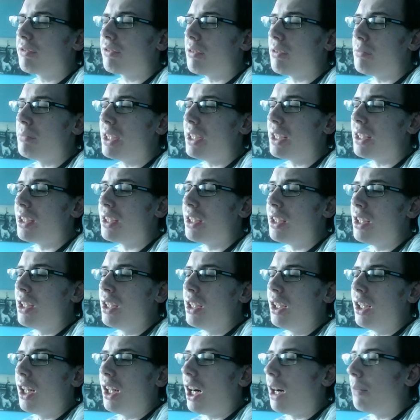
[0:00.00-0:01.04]
for me,
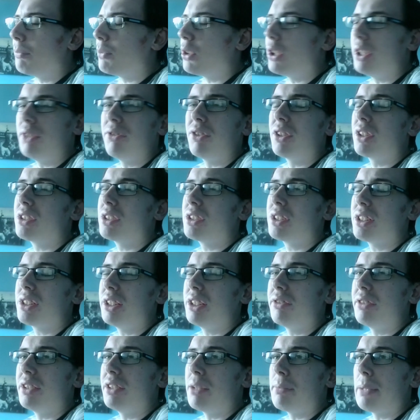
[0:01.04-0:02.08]
I'm not even
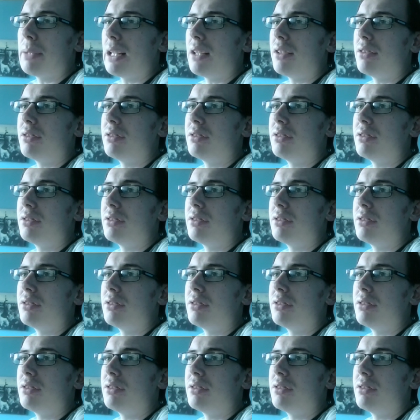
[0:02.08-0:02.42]
considering about